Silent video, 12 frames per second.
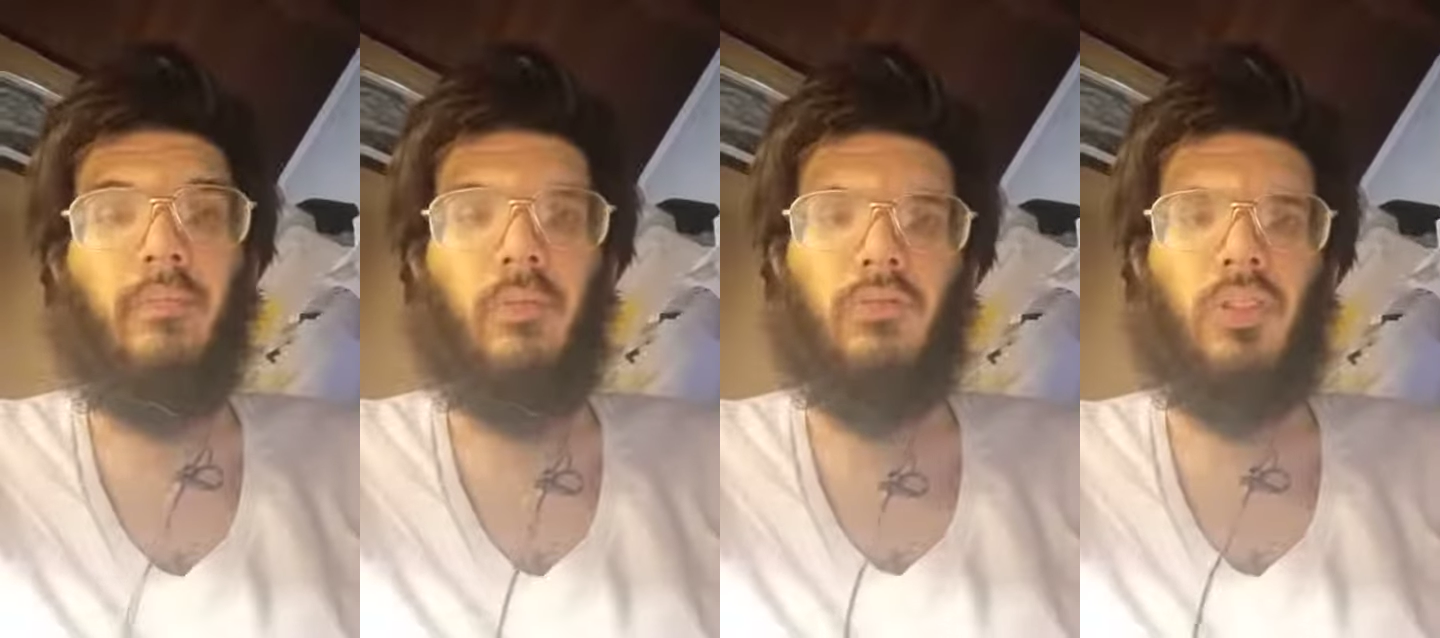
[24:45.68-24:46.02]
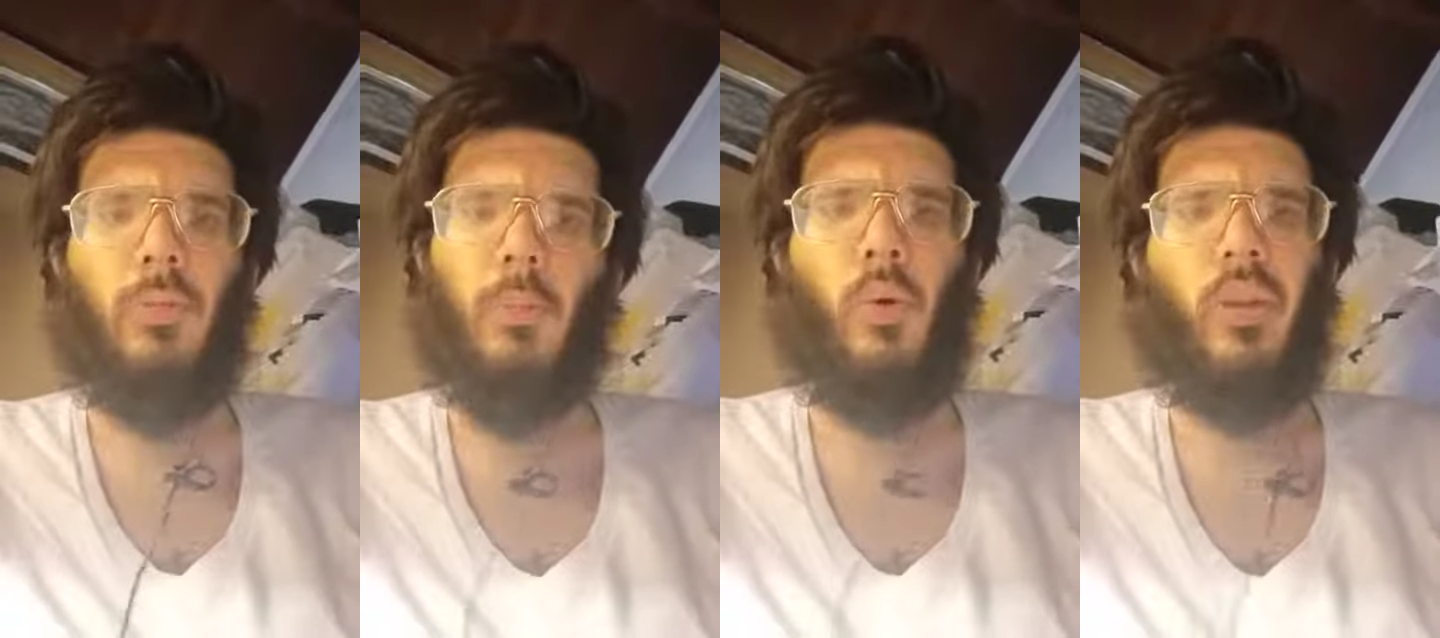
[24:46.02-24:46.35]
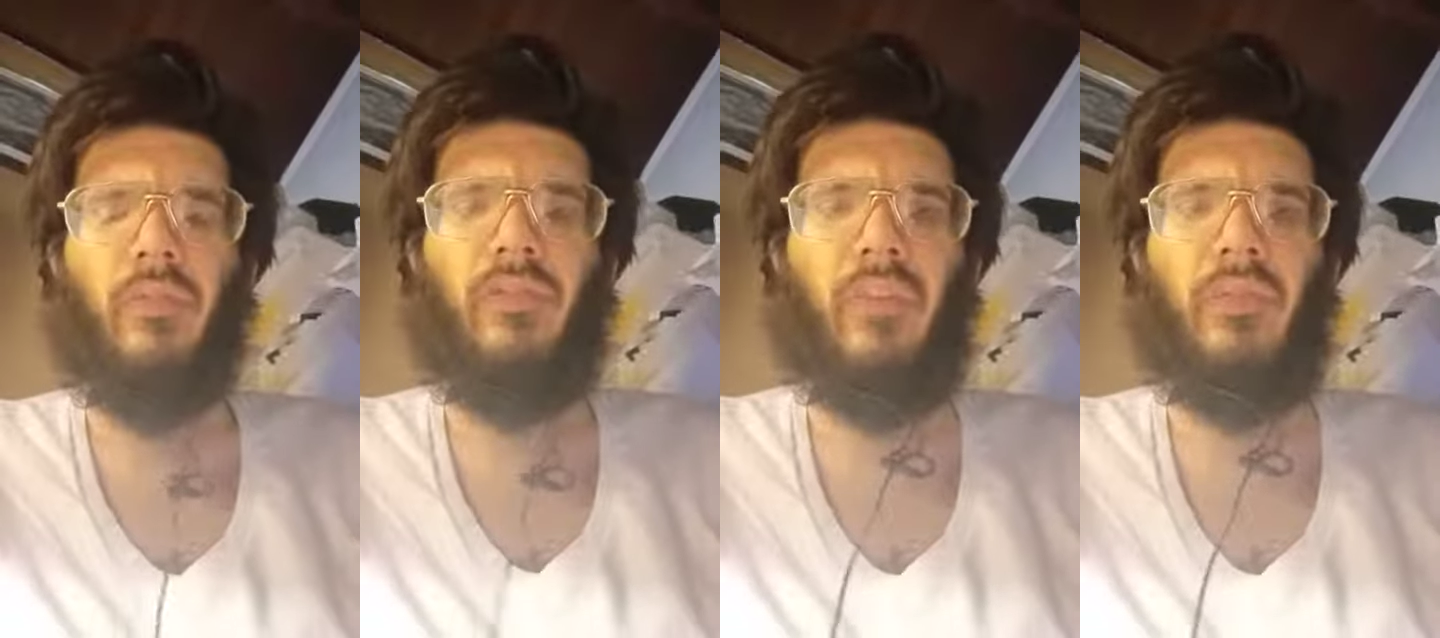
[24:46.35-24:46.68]
a little more
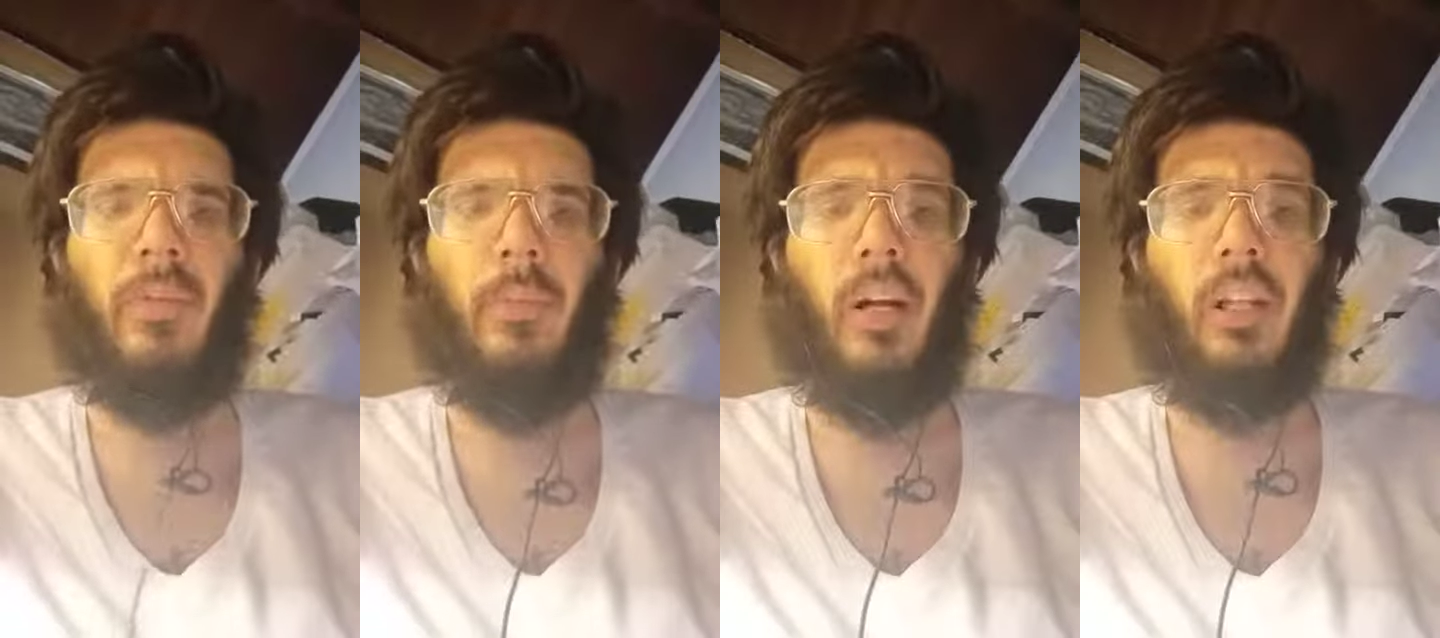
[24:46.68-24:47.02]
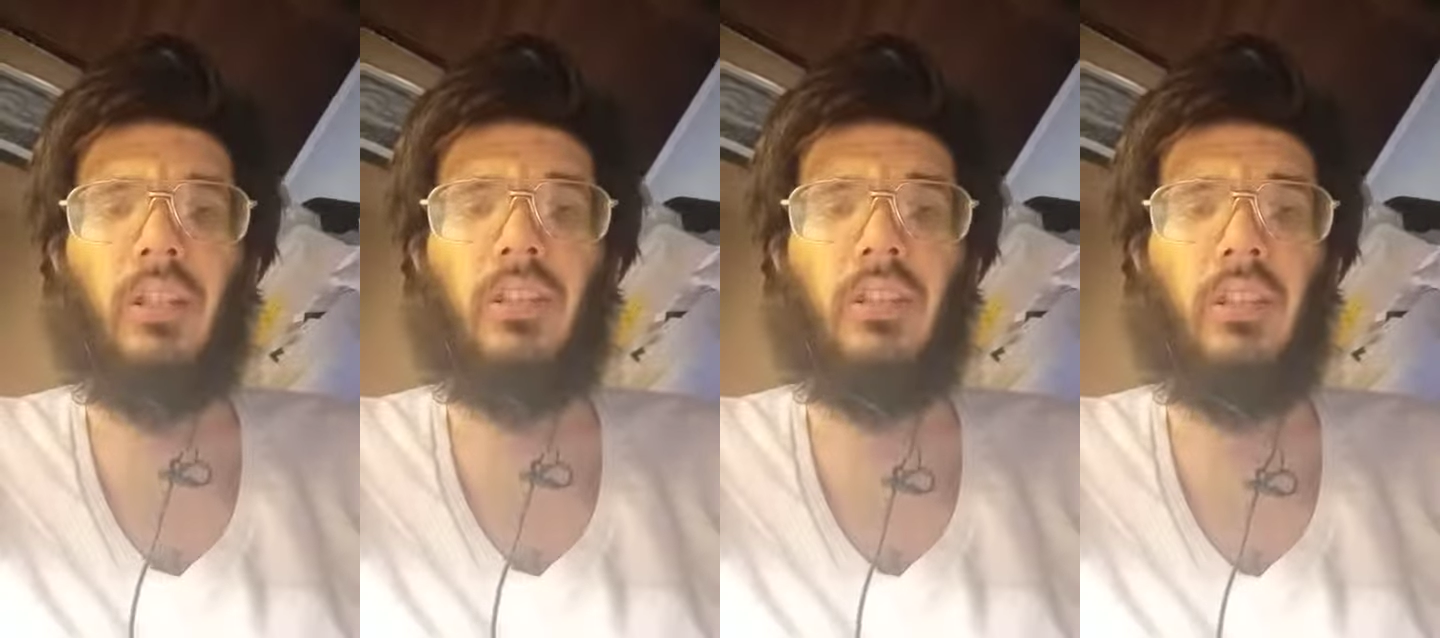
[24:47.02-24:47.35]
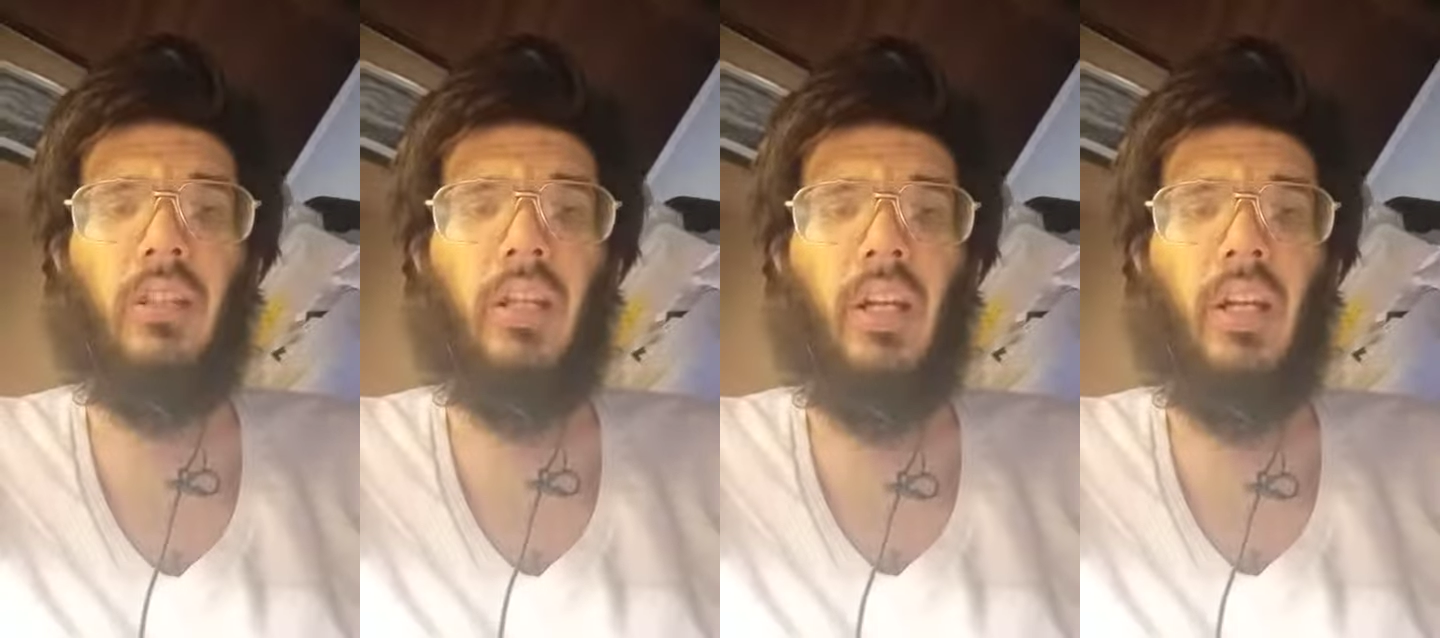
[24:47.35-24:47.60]
than $50,